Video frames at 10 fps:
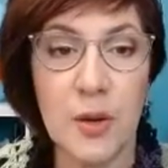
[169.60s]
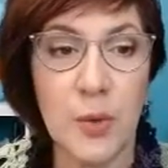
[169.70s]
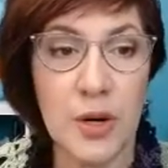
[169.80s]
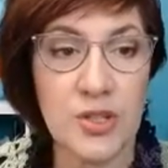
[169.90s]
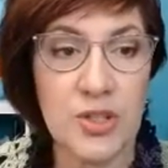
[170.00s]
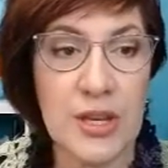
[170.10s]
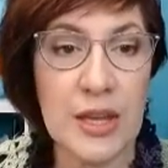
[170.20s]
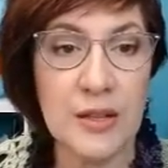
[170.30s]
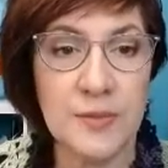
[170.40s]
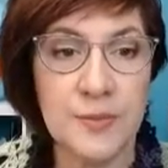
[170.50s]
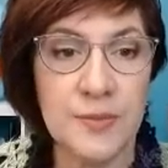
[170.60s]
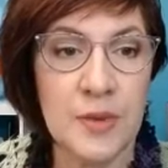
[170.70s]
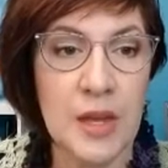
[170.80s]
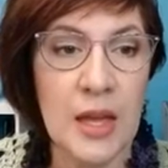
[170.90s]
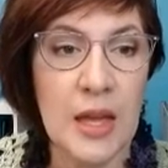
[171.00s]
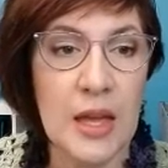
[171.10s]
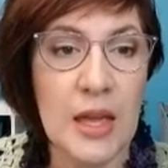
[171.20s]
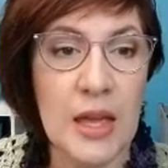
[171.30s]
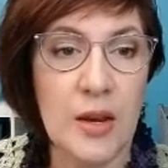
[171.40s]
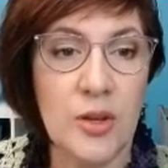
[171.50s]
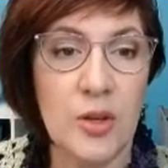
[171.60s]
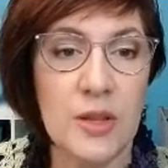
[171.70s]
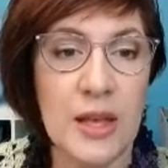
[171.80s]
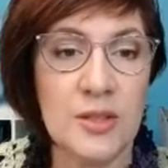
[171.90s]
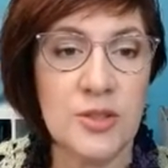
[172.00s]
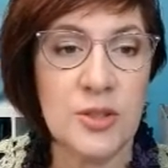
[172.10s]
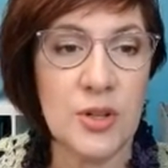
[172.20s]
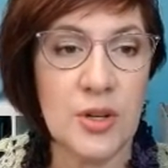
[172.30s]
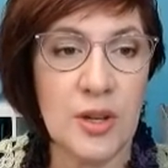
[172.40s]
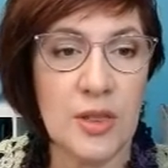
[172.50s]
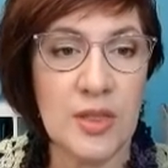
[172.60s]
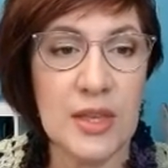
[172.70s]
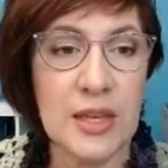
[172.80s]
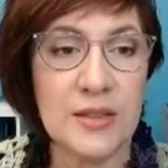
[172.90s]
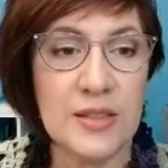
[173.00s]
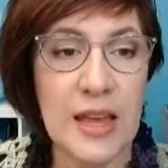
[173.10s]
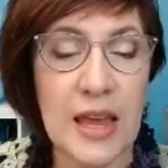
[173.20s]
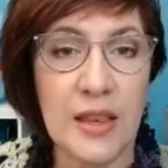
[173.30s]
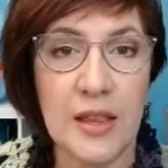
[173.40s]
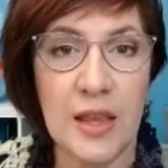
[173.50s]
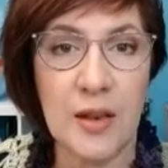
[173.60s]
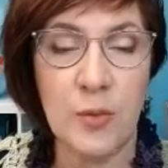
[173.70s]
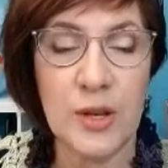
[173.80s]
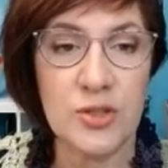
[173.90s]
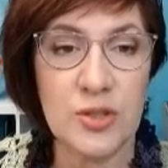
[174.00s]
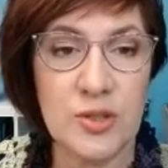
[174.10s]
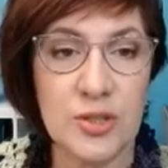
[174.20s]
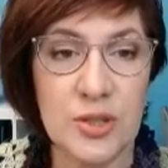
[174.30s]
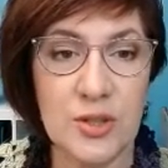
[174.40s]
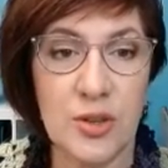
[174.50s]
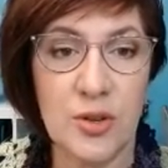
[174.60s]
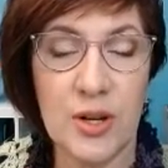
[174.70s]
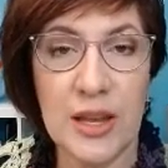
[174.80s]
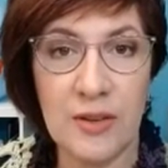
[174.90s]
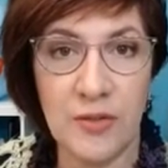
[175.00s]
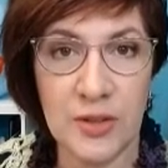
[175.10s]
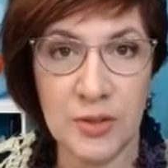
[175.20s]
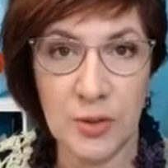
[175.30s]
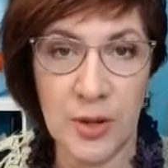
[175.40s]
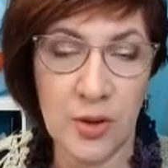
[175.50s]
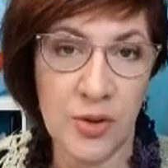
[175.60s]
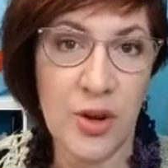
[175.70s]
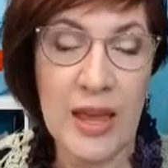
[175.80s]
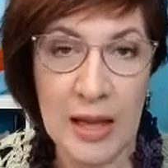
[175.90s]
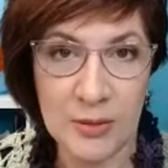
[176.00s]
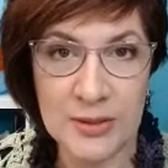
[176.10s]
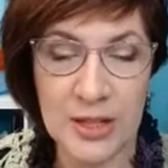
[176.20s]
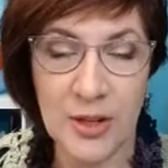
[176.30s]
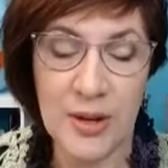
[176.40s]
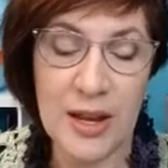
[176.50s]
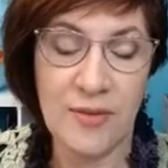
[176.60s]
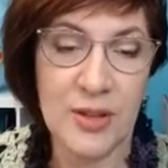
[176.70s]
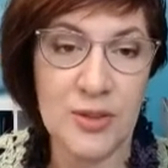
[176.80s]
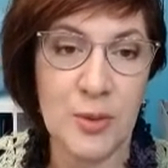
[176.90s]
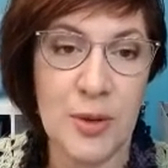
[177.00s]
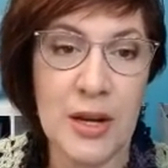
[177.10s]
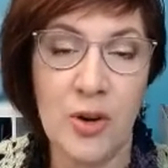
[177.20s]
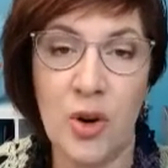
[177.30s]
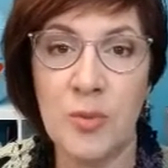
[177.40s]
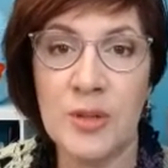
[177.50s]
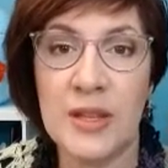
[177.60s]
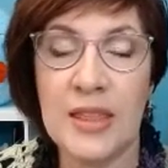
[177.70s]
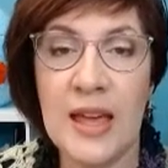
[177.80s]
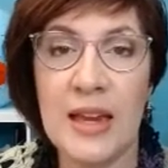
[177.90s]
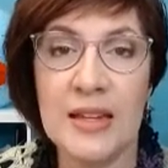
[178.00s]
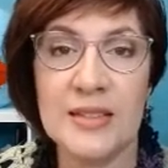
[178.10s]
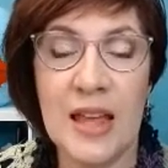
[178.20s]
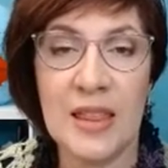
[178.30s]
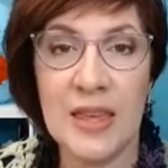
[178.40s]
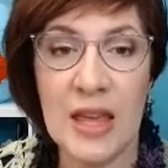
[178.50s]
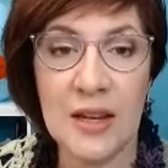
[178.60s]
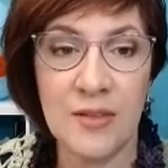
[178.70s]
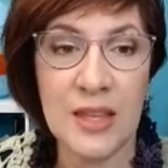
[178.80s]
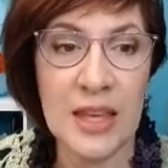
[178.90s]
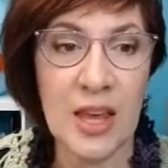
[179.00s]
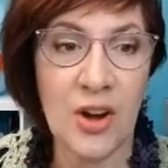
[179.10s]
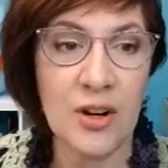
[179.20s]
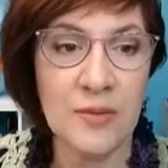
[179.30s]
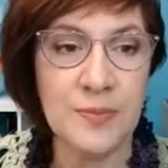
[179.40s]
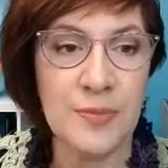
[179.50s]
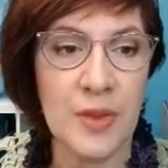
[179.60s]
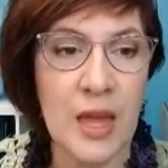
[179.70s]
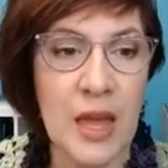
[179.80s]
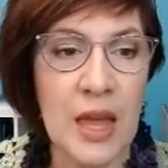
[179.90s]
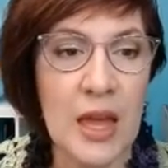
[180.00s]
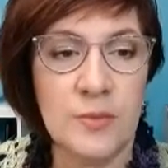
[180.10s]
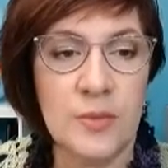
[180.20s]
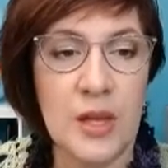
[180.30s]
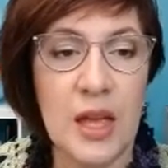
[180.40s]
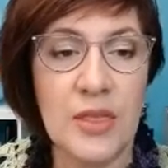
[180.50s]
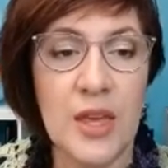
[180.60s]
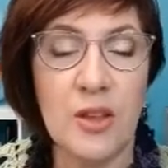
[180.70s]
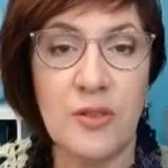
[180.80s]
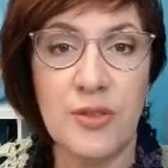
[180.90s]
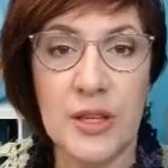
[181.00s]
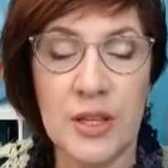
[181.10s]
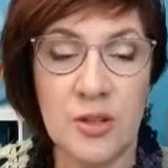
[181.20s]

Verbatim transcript: worksheet and you'll enter the date in which you took your inventory or you counted your inventory. Normally, that is at the end of the year. And then you'll fill in